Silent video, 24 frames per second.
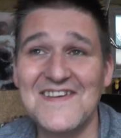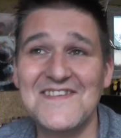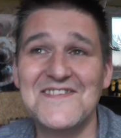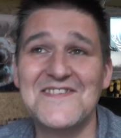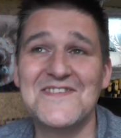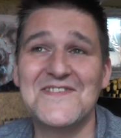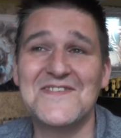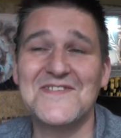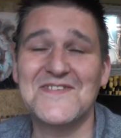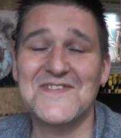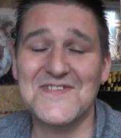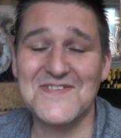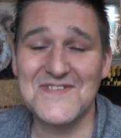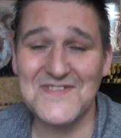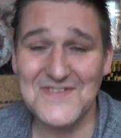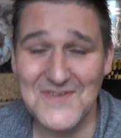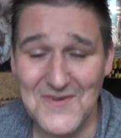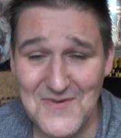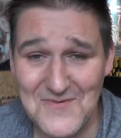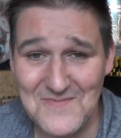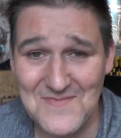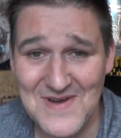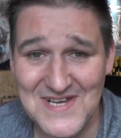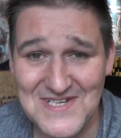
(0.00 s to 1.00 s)

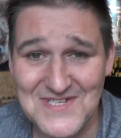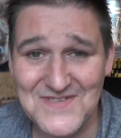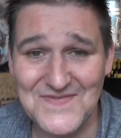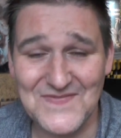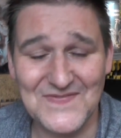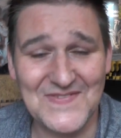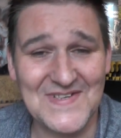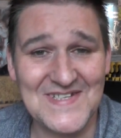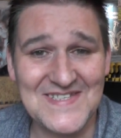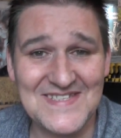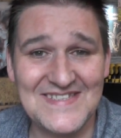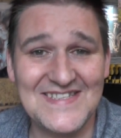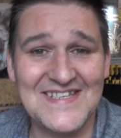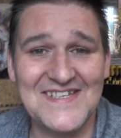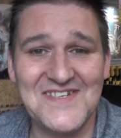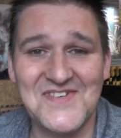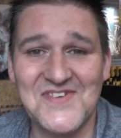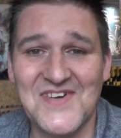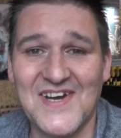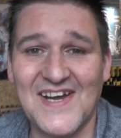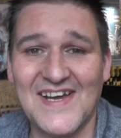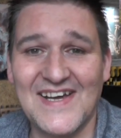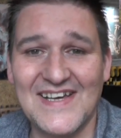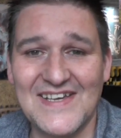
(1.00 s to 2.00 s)
So much fun to
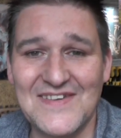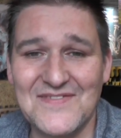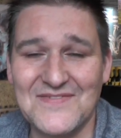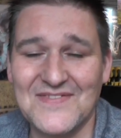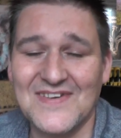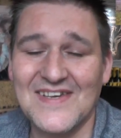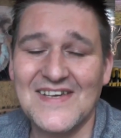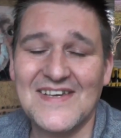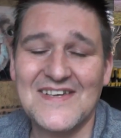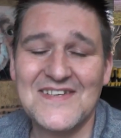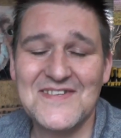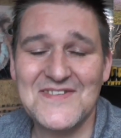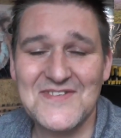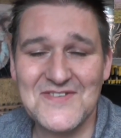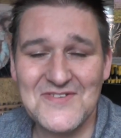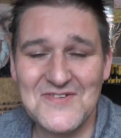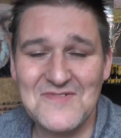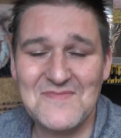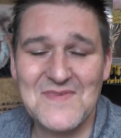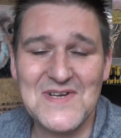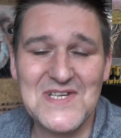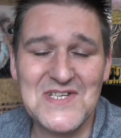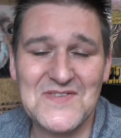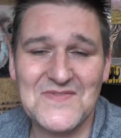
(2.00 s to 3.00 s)
drive.
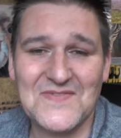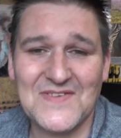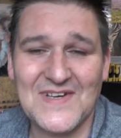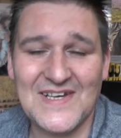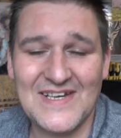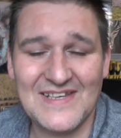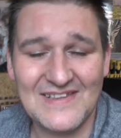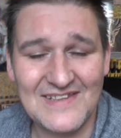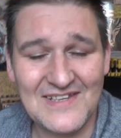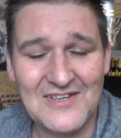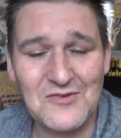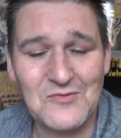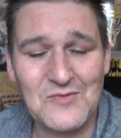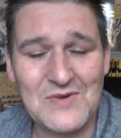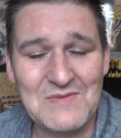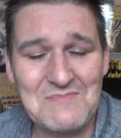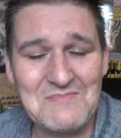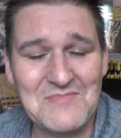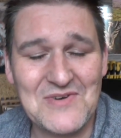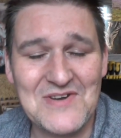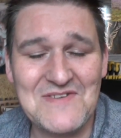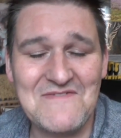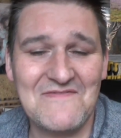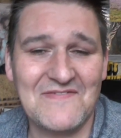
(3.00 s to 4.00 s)
So much fun. Little
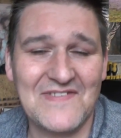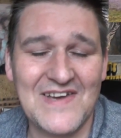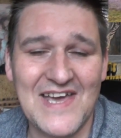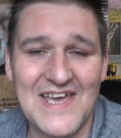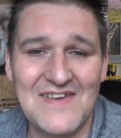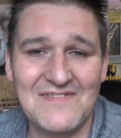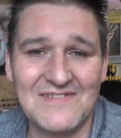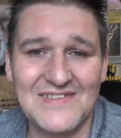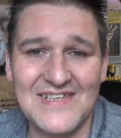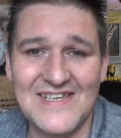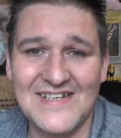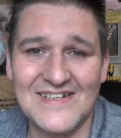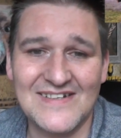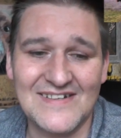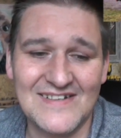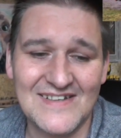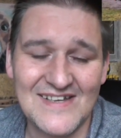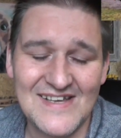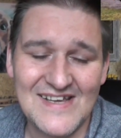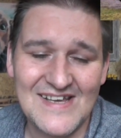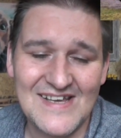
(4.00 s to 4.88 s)
1.5 litre.